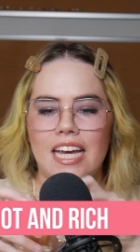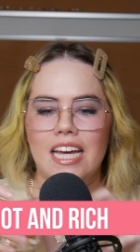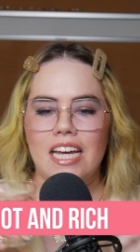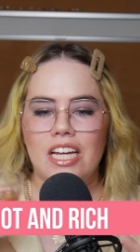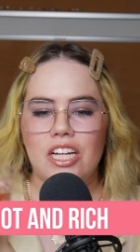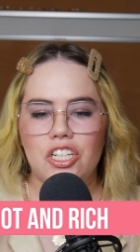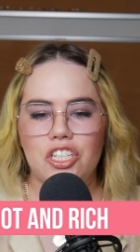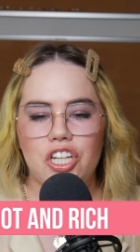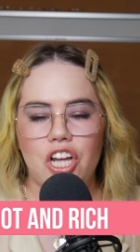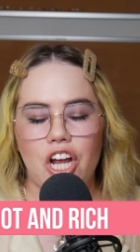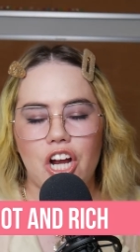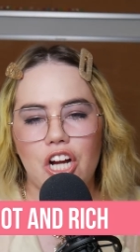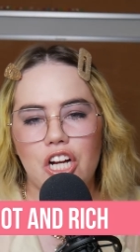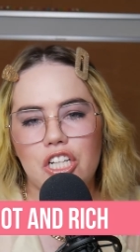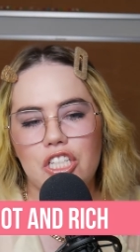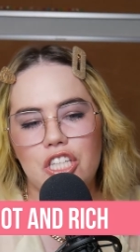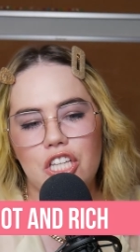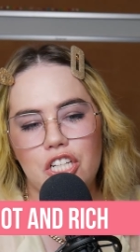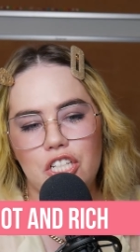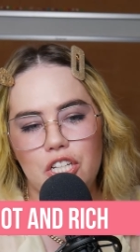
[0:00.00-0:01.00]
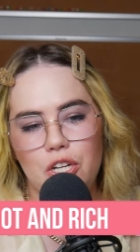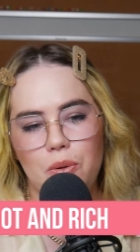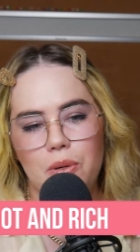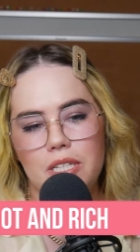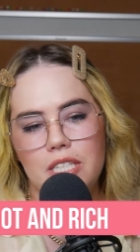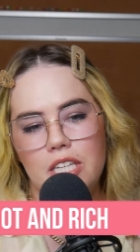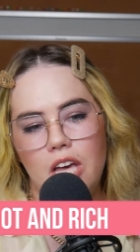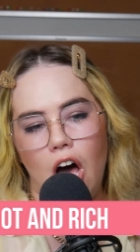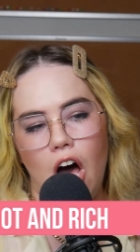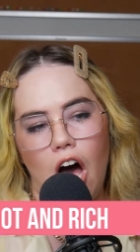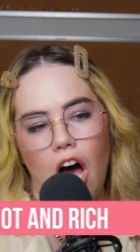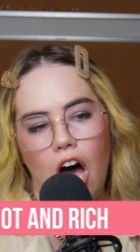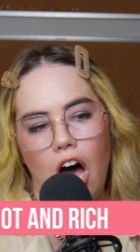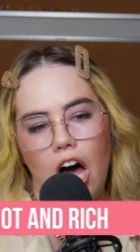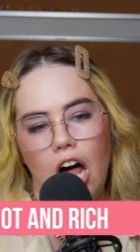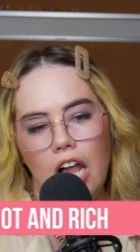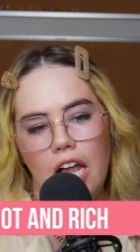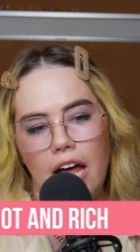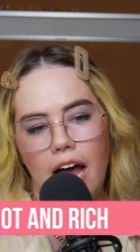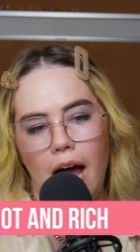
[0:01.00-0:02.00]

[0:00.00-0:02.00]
Cheers to us all.